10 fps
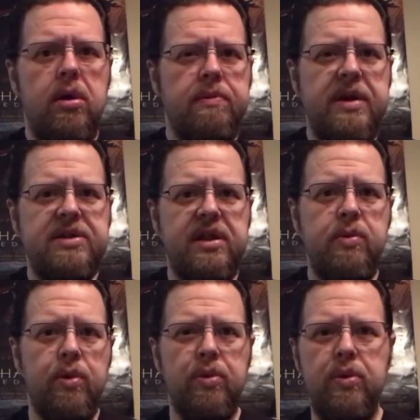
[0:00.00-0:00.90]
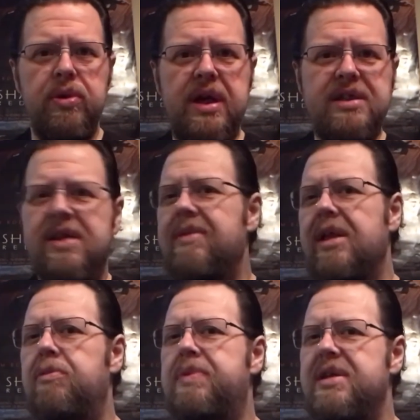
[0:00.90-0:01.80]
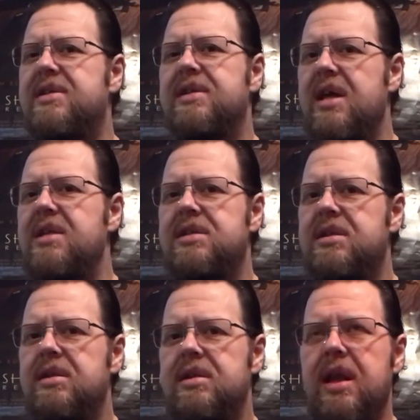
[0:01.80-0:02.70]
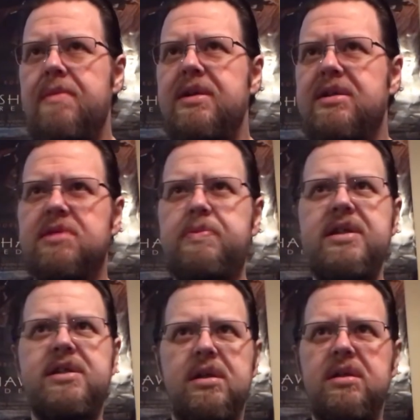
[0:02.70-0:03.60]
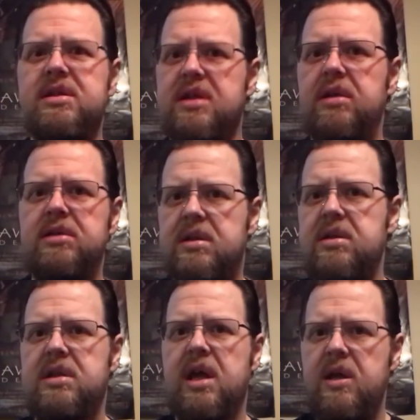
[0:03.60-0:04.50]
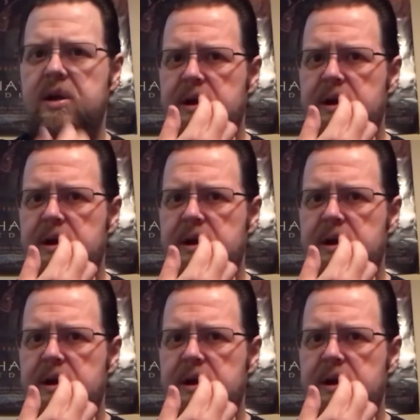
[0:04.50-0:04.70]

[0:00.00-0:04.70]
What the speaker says: basically were nice, give you that little pizza taste that I miss, because pizza still to this day